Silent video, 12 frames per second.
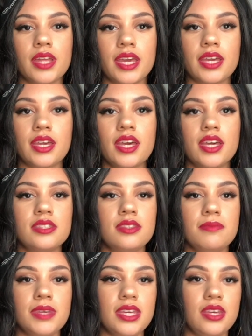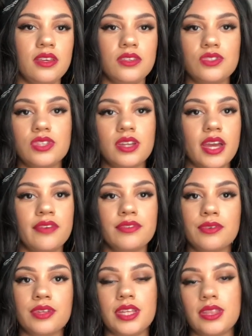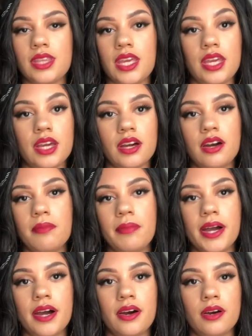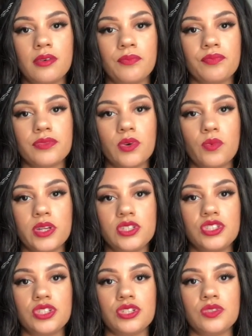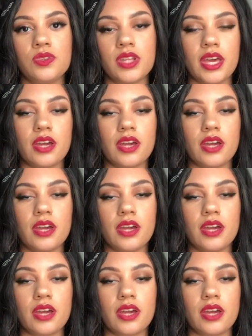Like, to me, you shouldn't have to really think about what your